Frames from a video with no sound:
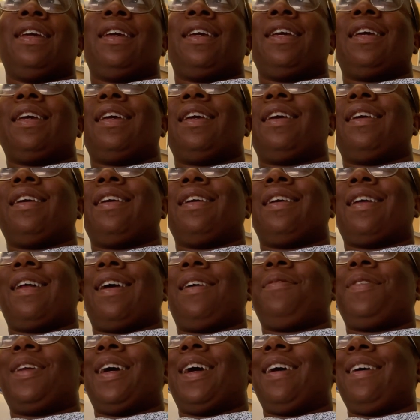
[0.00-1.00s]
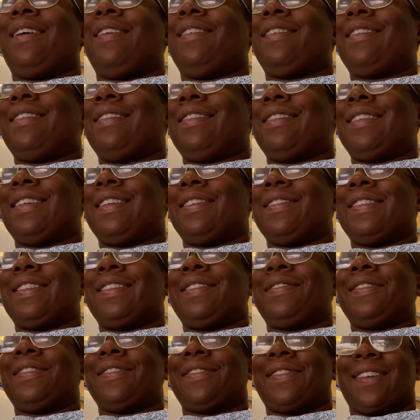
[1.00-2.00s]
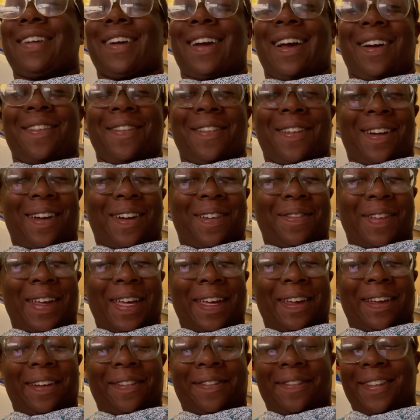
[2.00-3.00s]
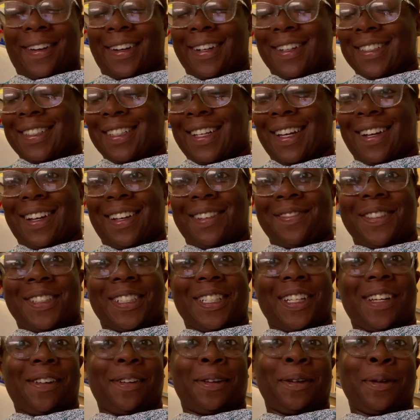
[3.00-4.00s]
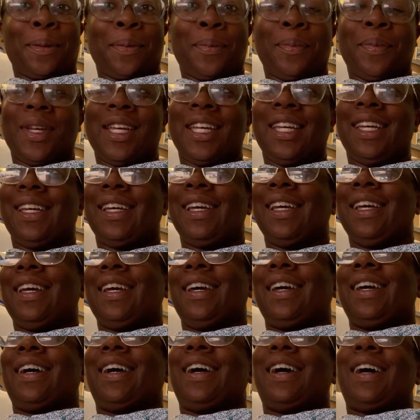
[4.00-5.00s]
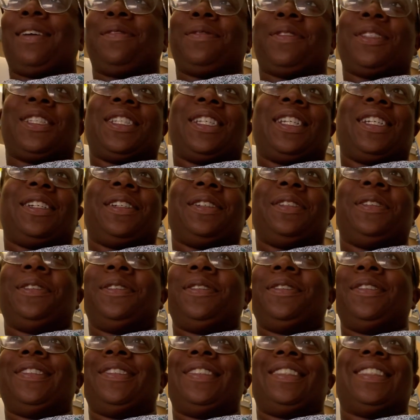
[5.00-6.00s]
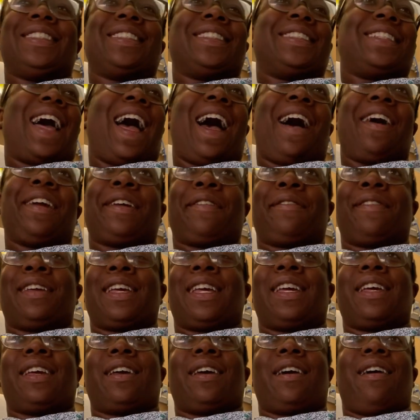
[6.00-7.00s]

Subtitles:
And I'm like, hold on, let me figure out where I'm at first. Like, I'm still loopy. I'm still just out of it.